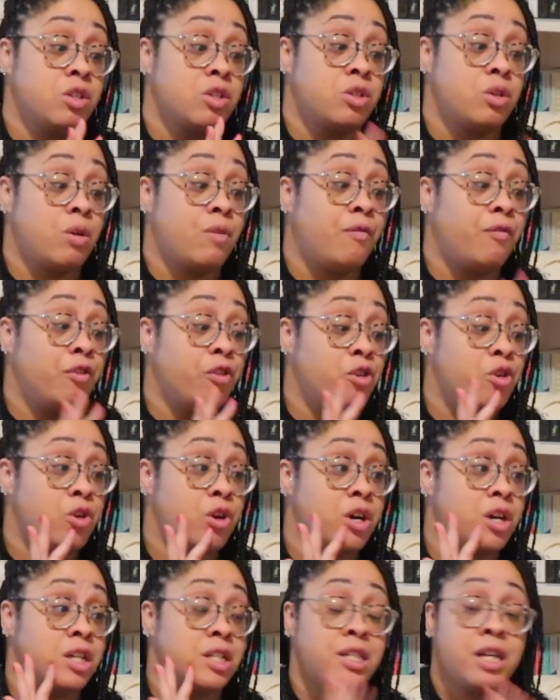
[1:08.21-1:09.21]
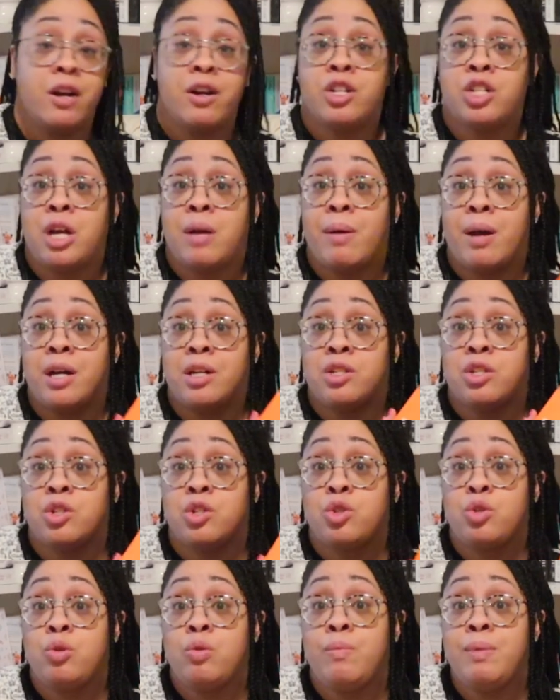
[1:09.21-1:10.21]
so for Sarah J Maas
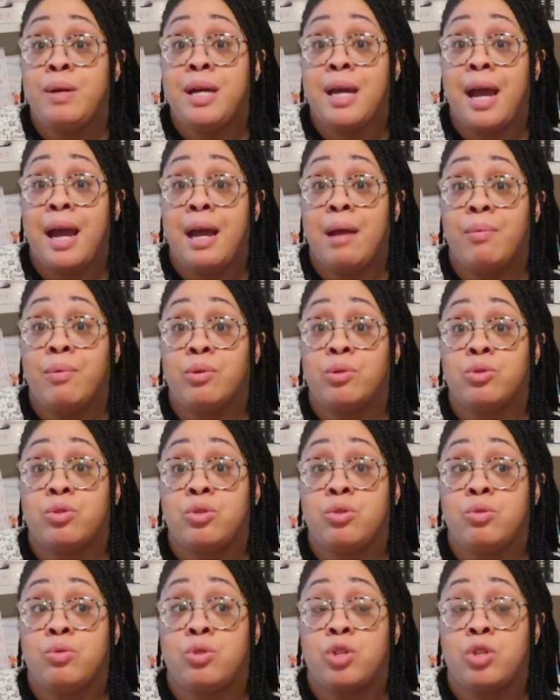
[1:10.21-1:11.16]
to be able to